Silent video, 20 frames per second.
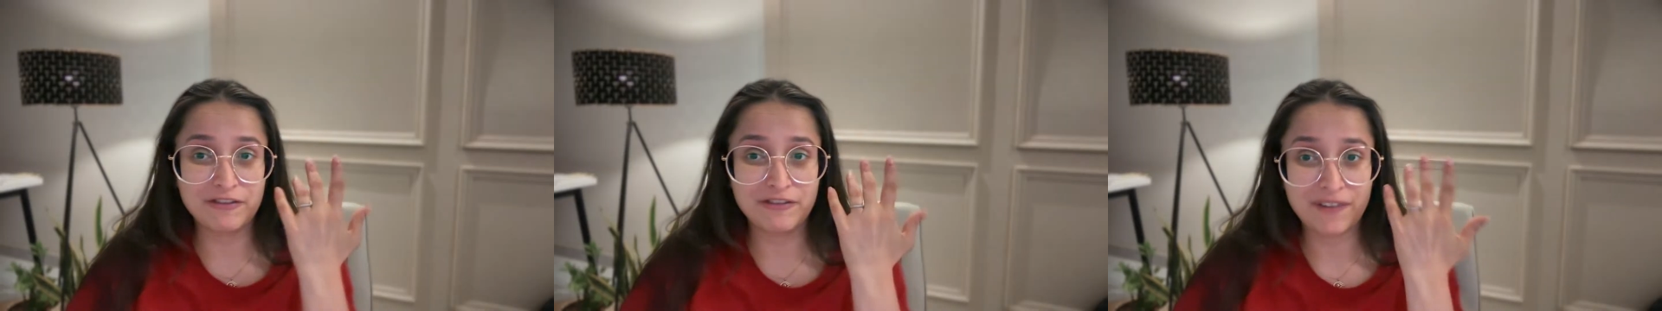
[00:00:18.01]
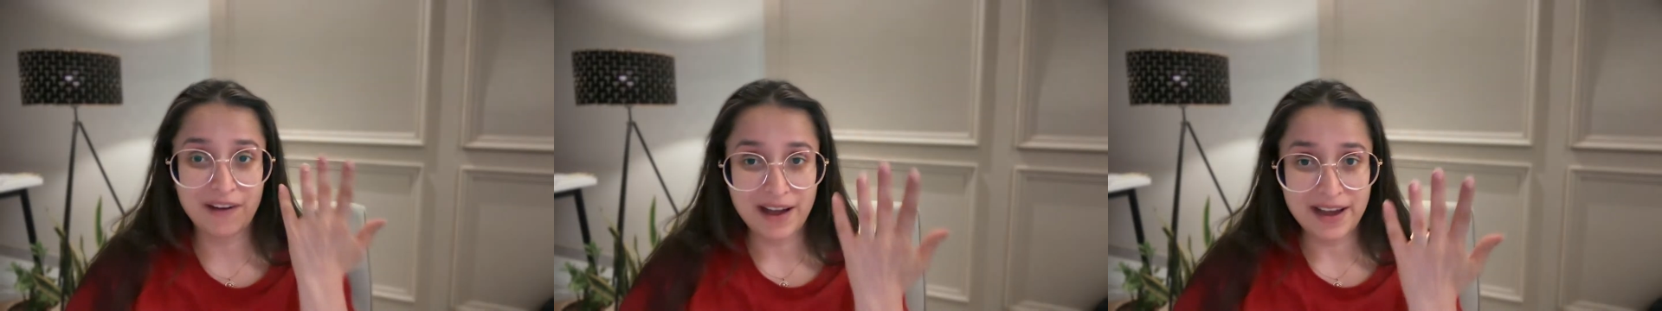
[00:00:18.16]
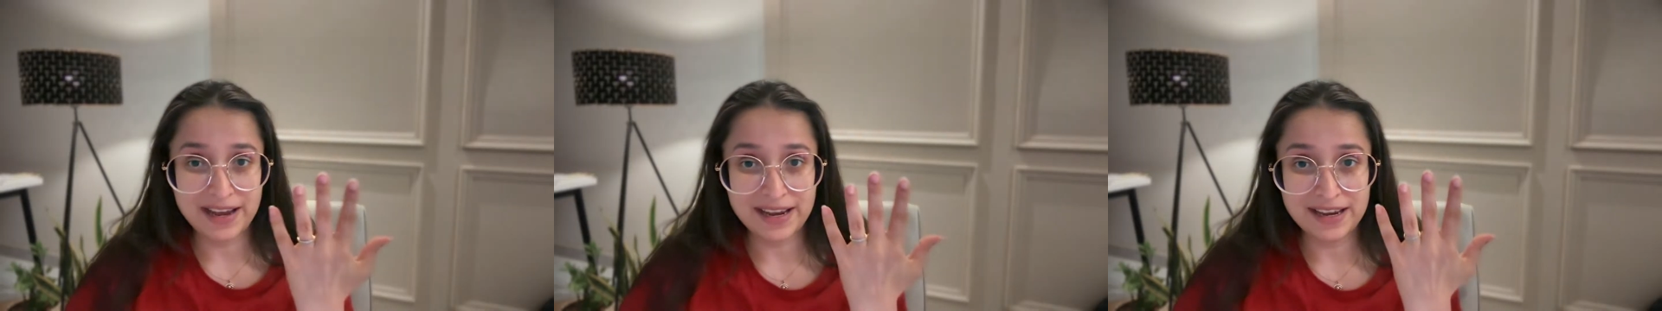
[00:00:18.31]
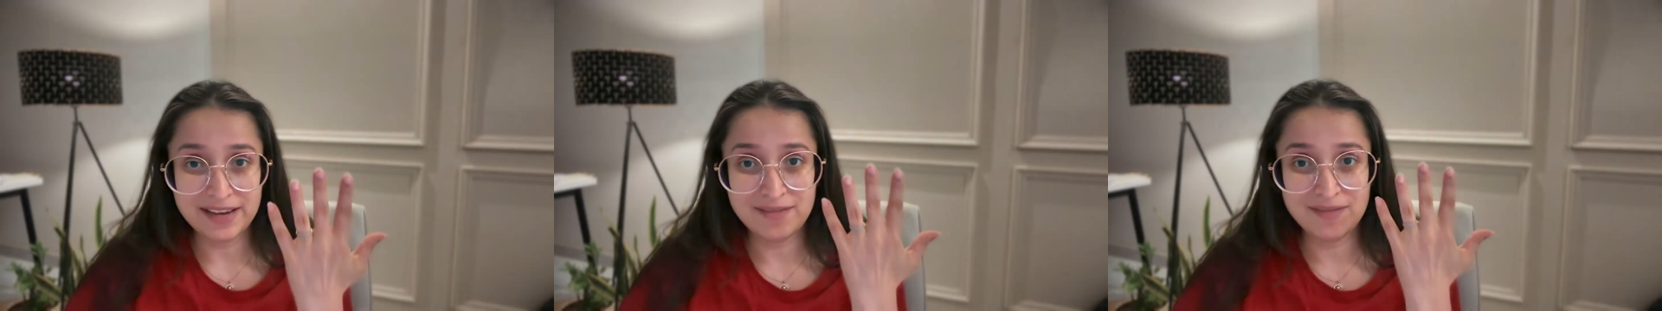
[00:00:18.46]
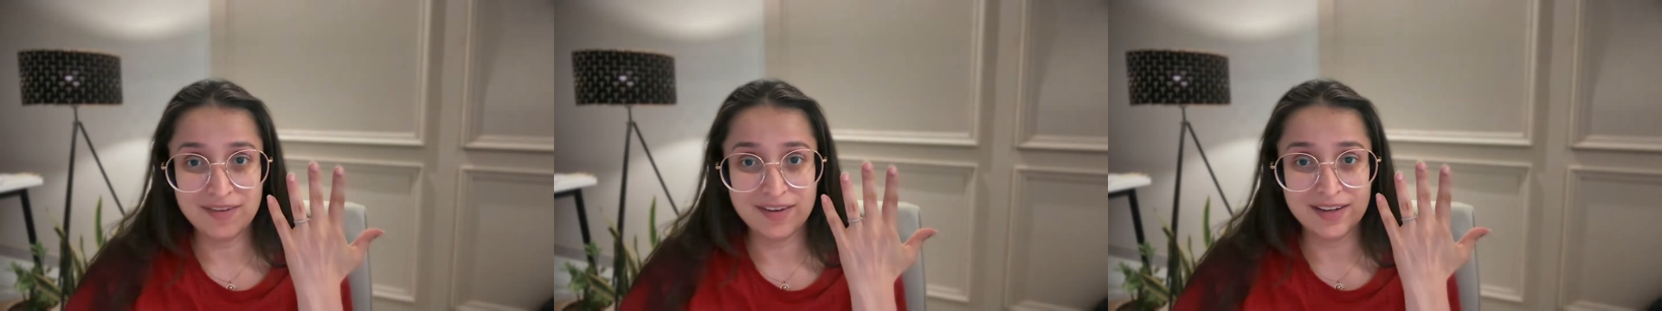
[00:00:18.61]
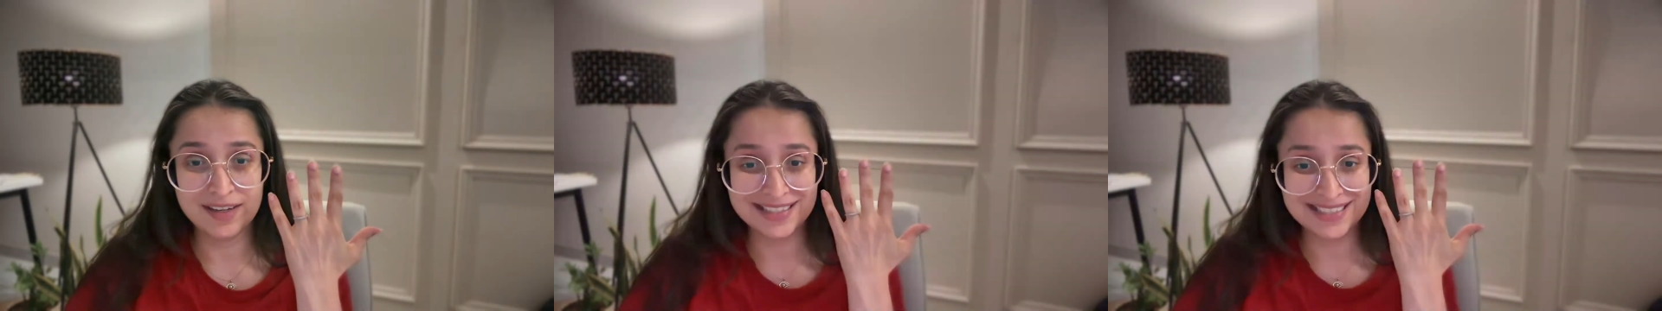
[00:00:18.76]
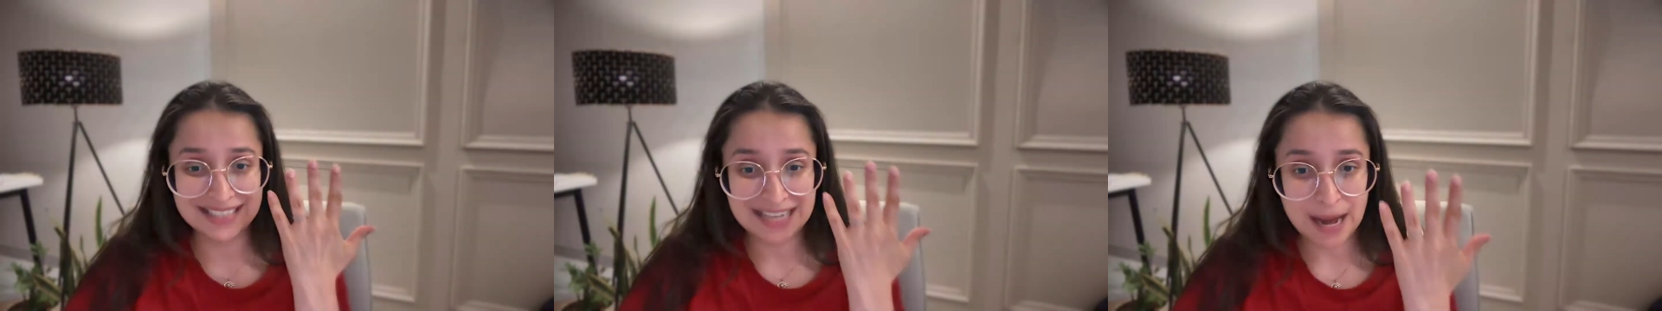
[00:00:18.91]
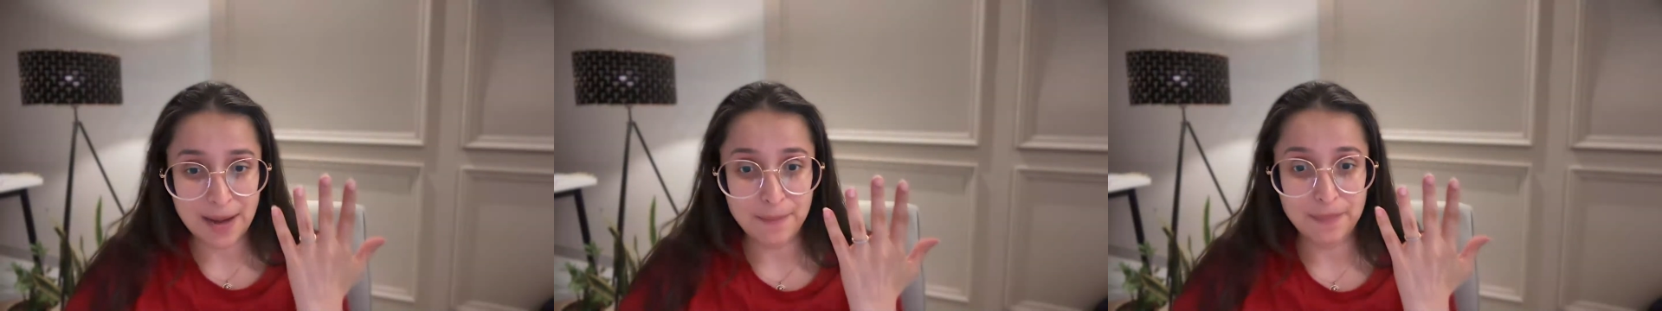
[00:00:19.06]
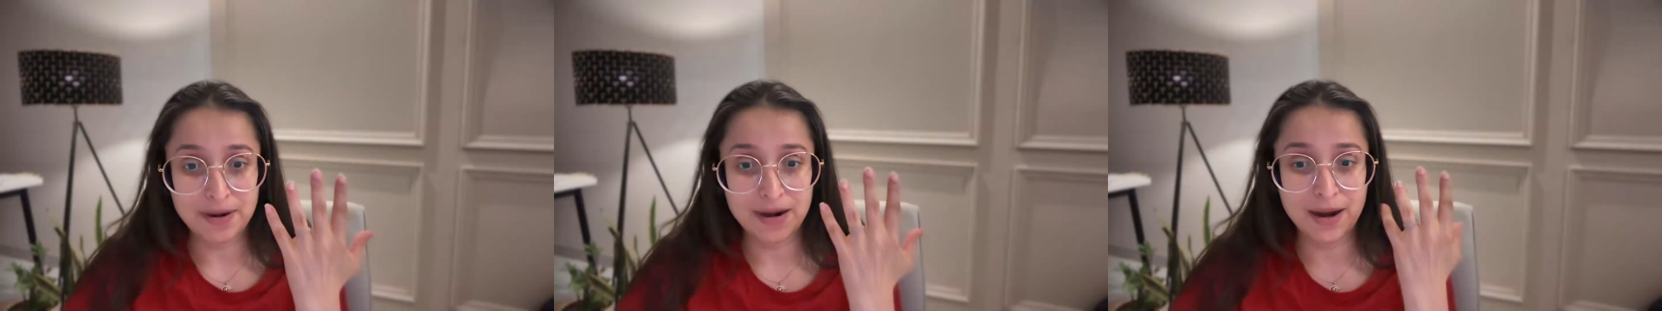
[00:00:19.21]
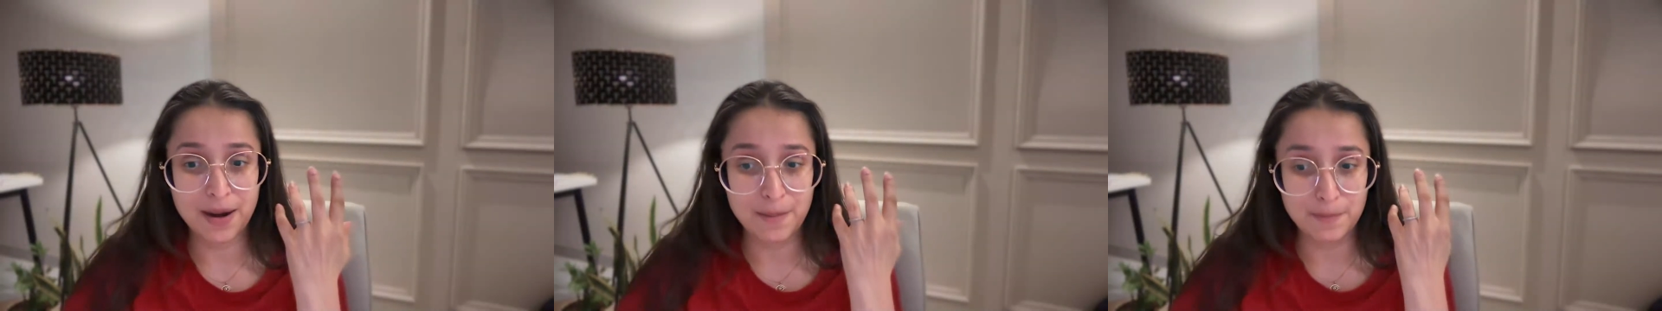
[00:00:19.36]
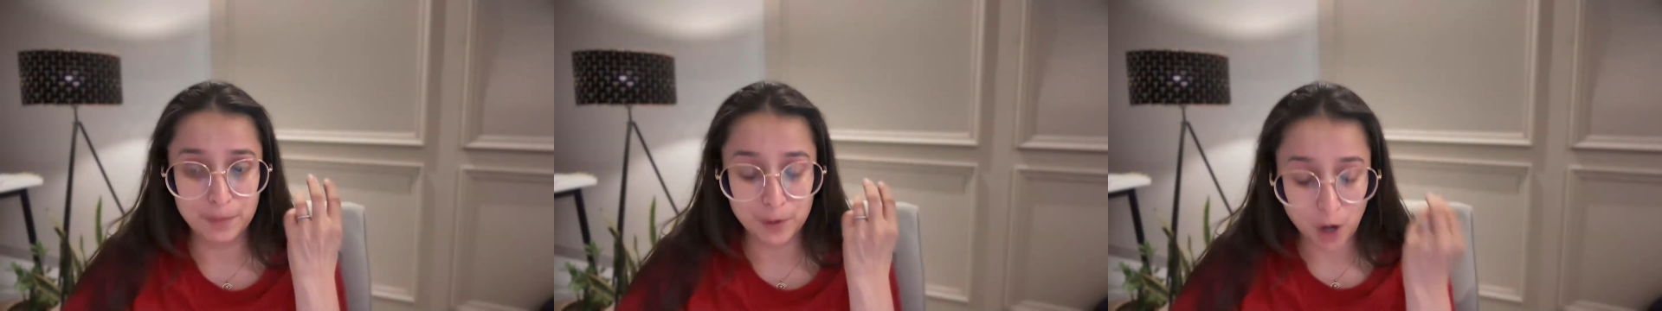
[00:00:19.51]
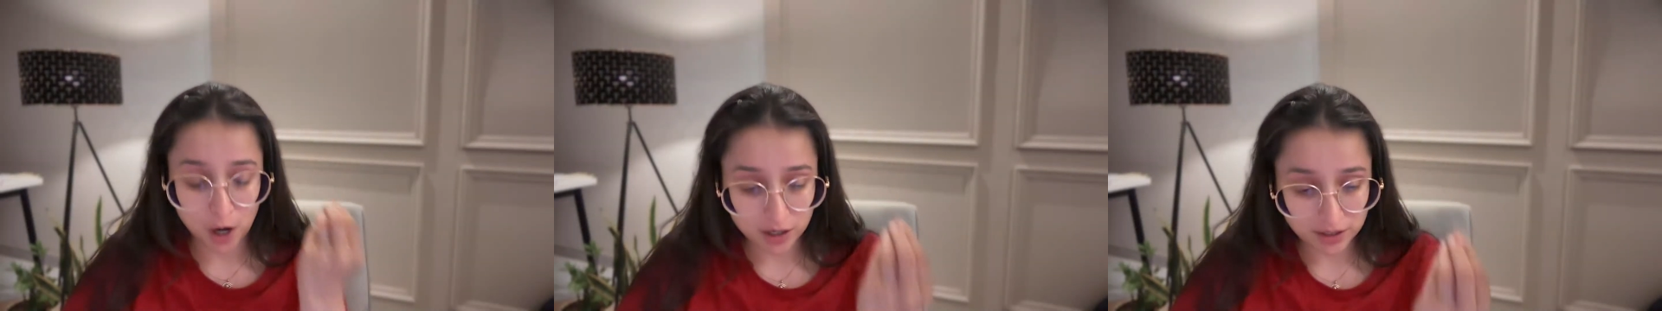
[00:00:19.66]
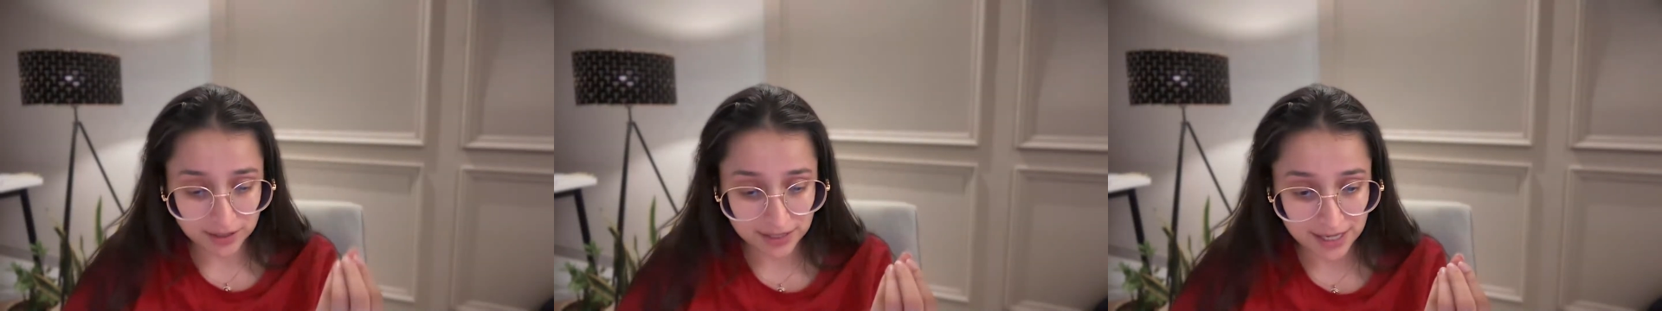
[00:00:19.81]
5 step
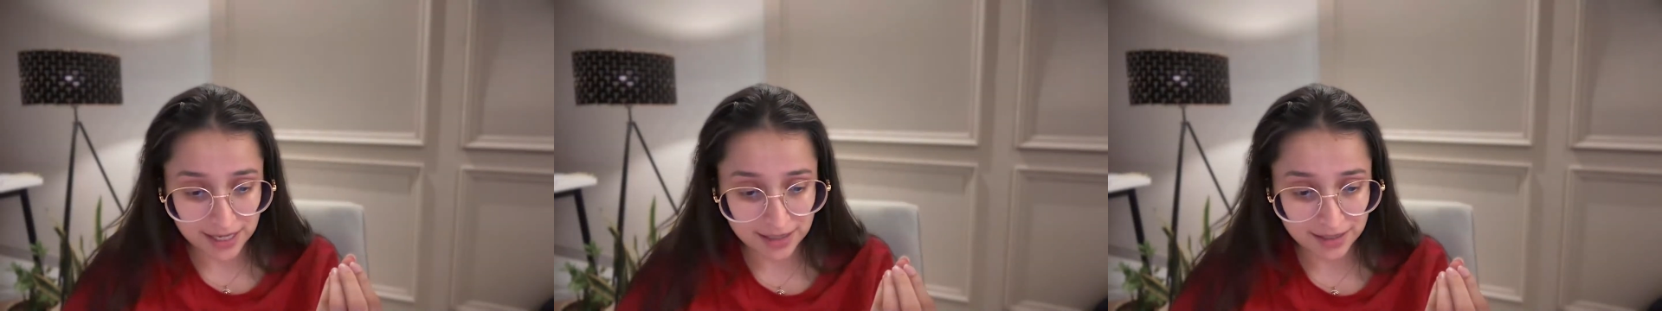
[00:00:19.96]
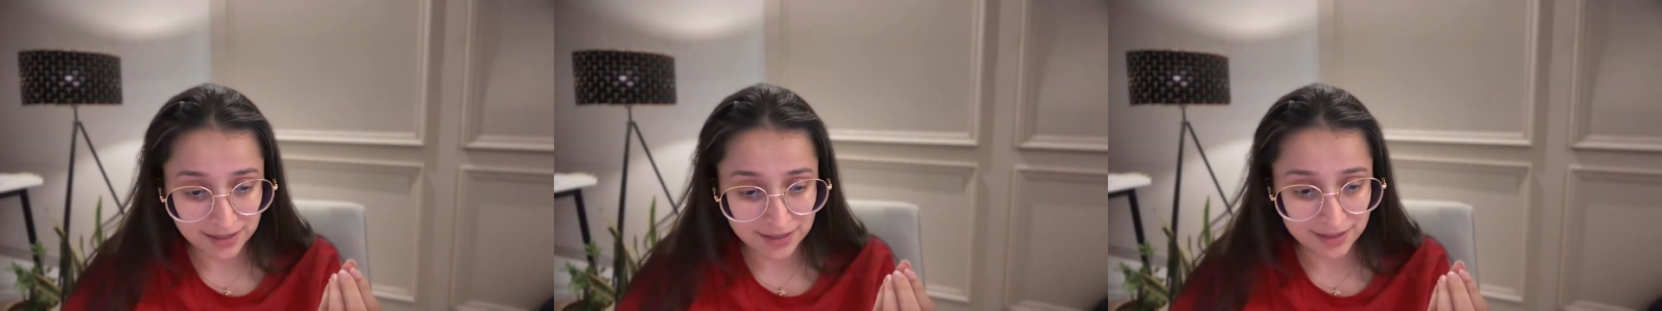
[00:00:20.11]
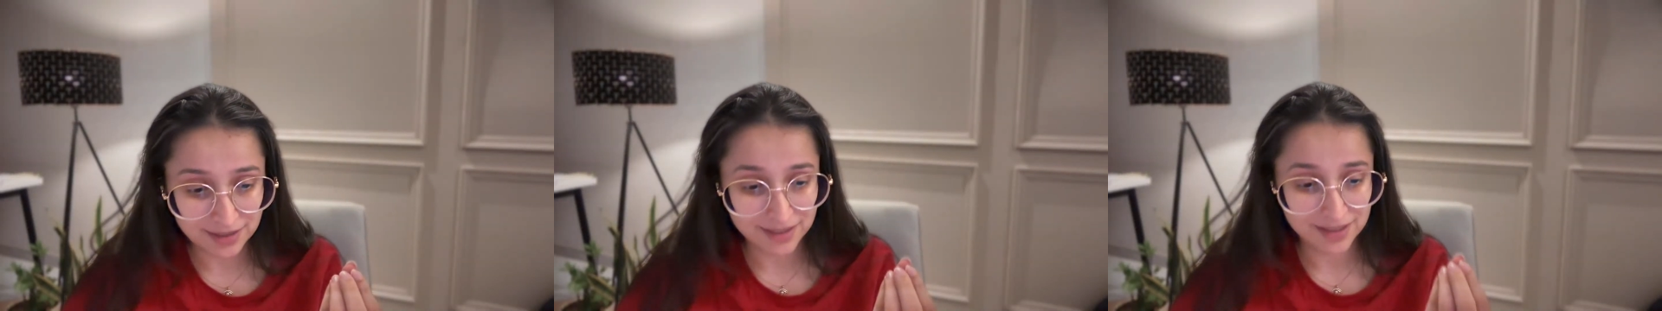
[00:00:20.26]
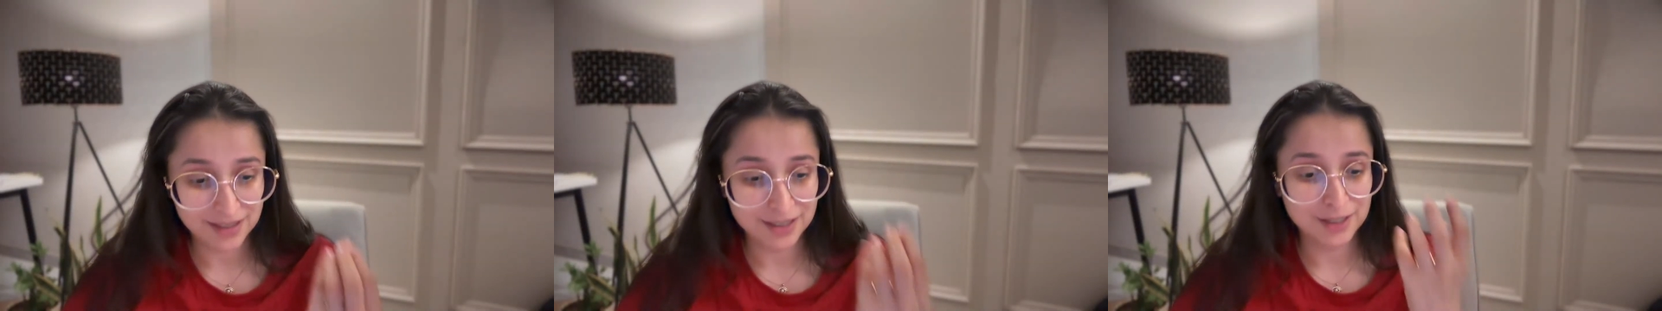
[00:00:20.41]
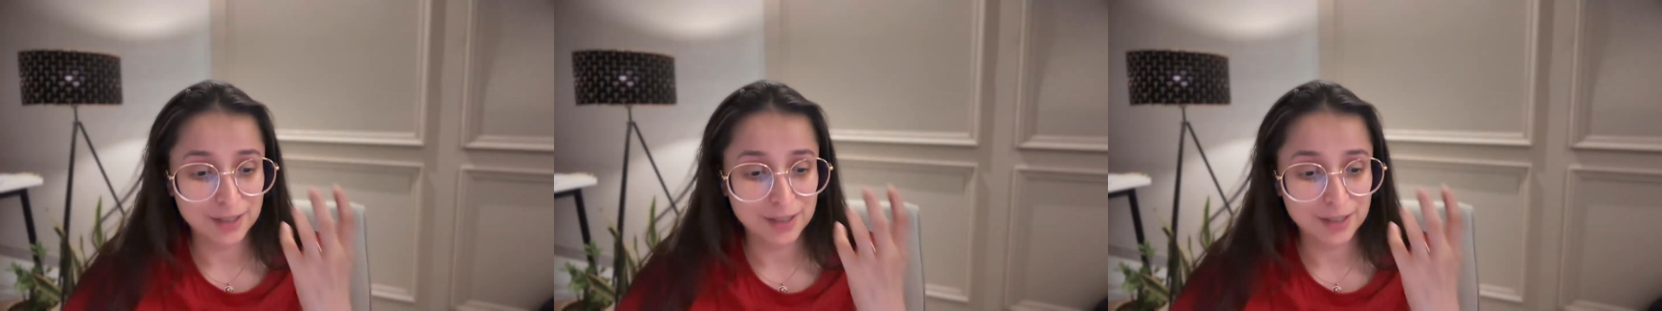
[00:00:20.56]
process